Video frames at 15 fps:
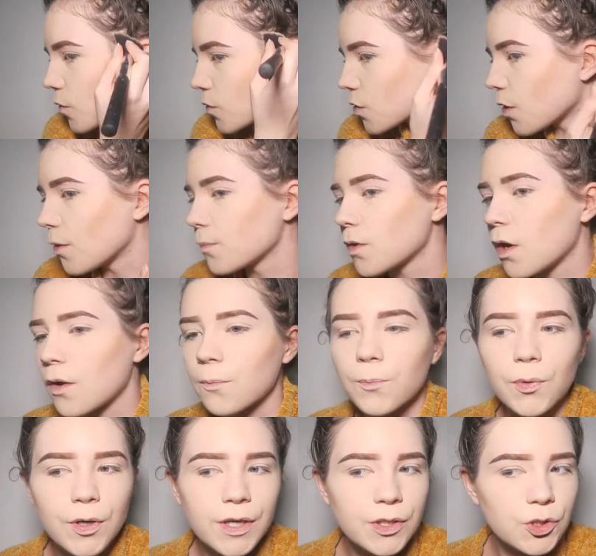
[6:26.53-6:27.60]
so I'm not
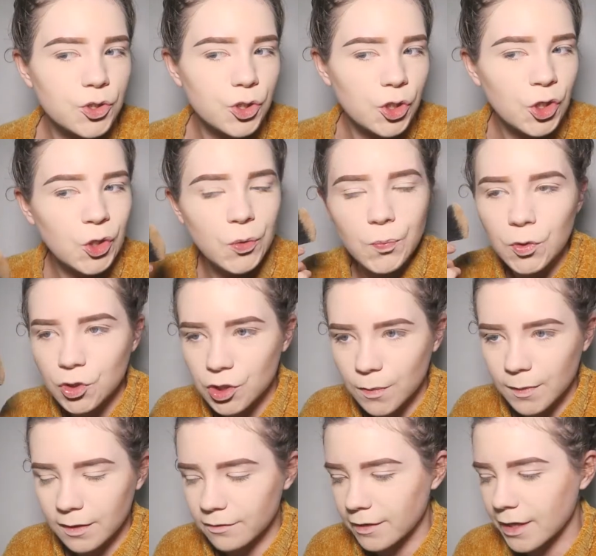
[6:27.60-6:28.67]
putting too much
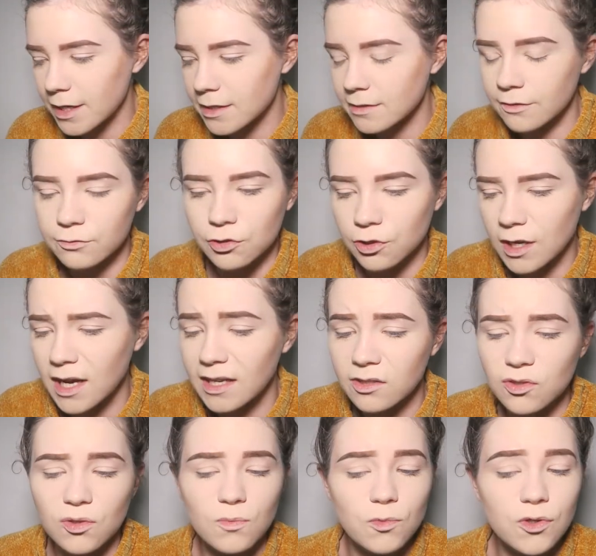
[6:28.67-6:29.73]
on my face. I've
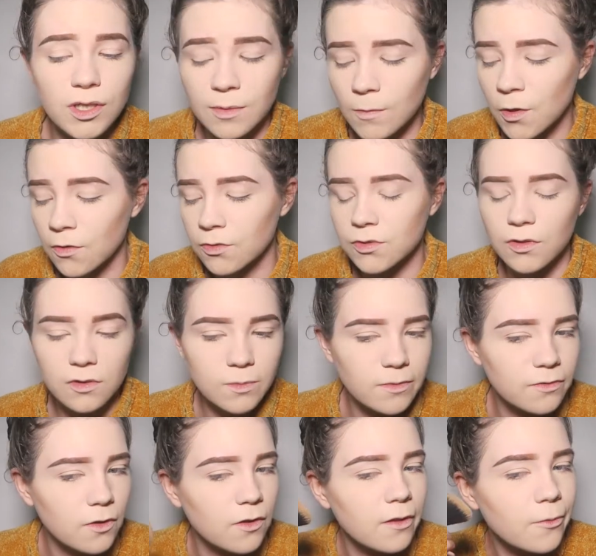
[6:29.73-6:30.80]
tried some cream contours
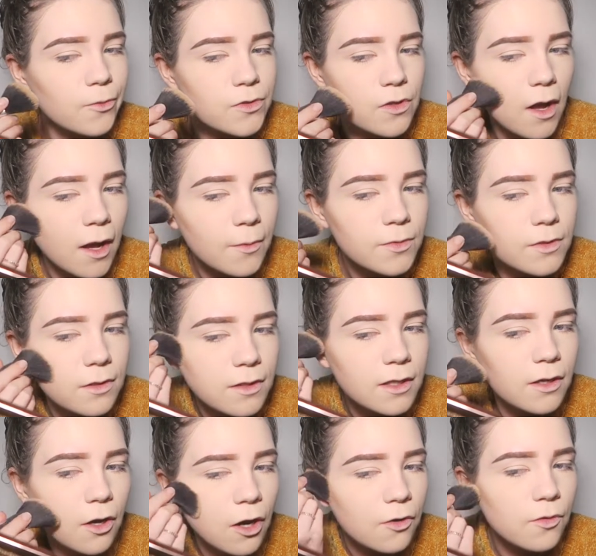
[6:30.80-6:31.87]
before that was
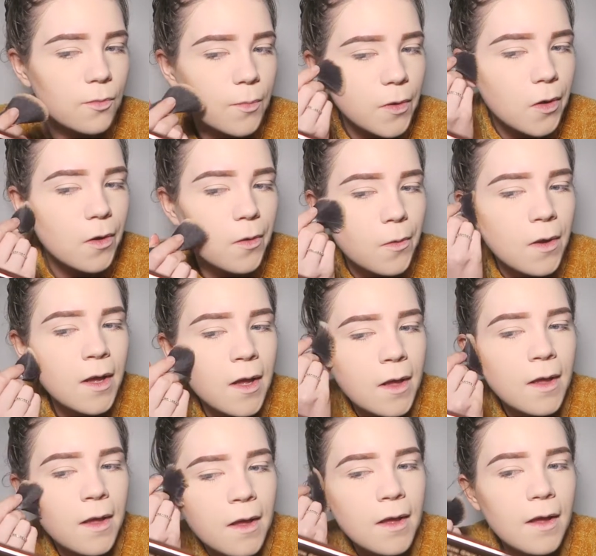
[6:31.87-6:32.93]
absolutely horrible.
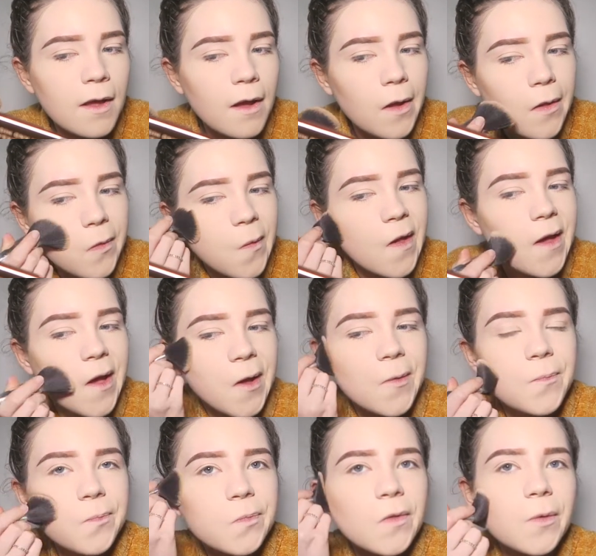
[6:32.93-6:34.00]
And
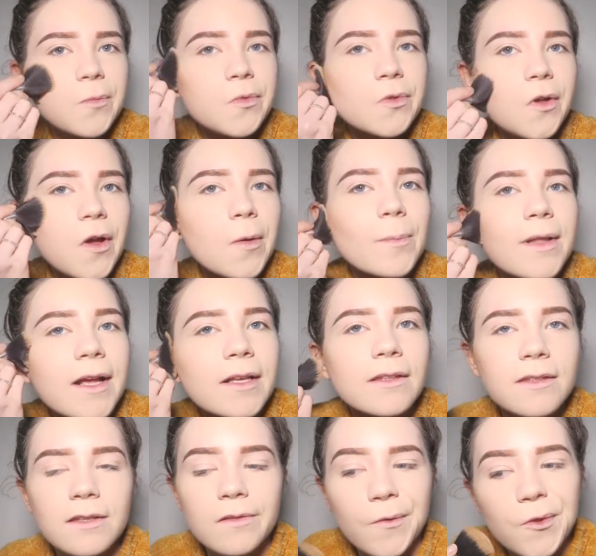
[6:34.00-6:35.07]
then I'm just going to
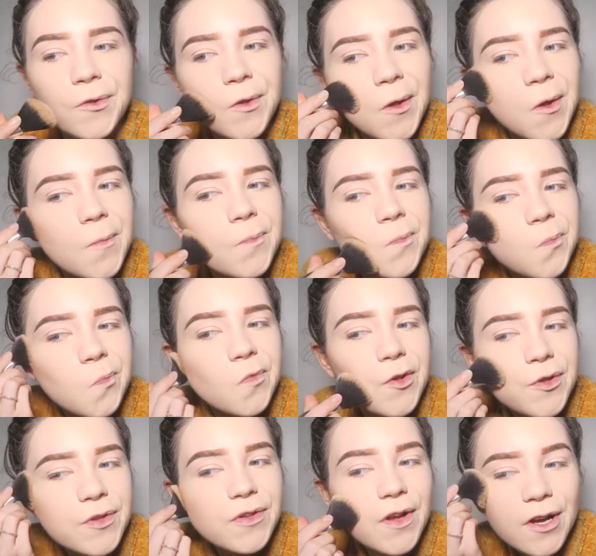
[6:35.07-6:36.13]
blend this in.
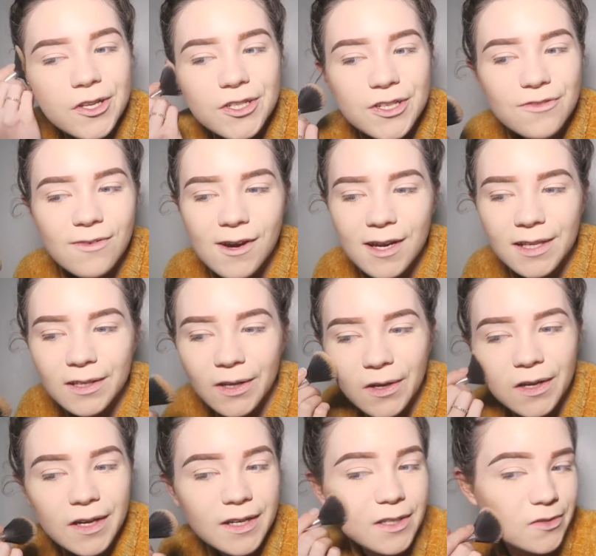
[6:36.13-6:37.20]
This is actually really
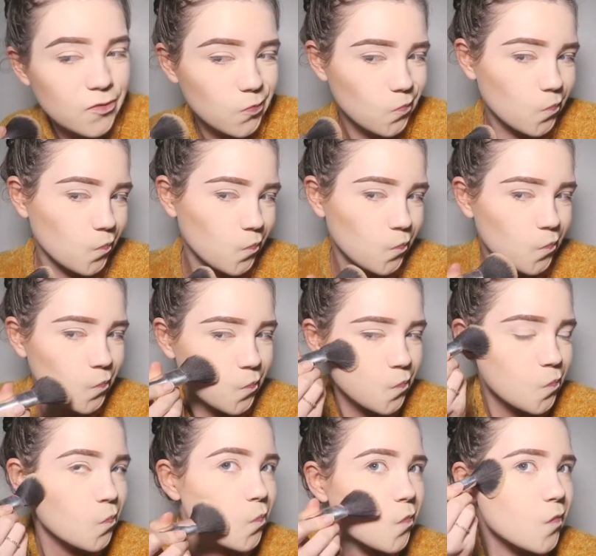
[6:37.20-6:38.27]
nice.
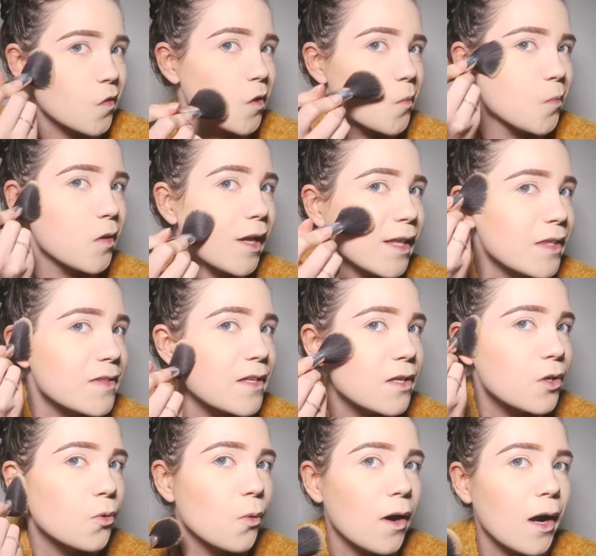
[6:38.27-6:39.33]
It blends
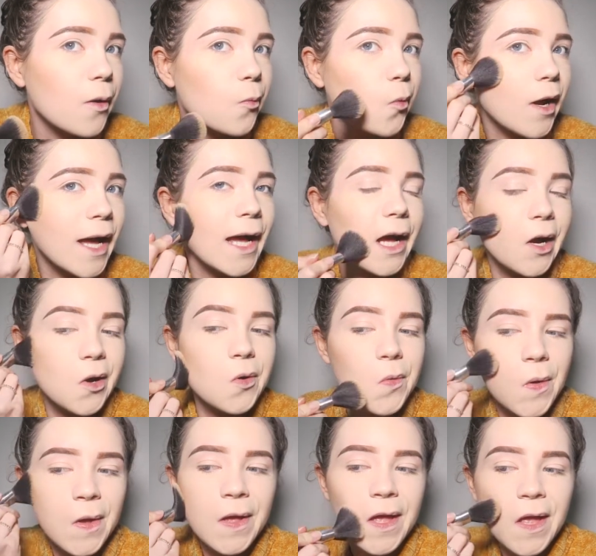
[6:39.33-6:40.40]
in quite
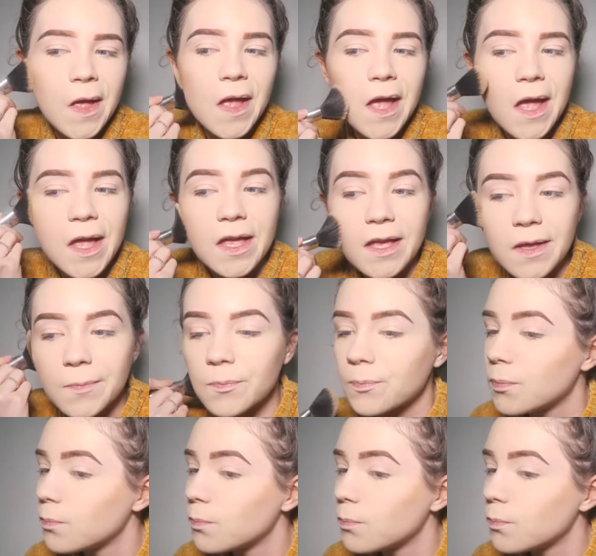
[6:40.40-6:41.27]
well. I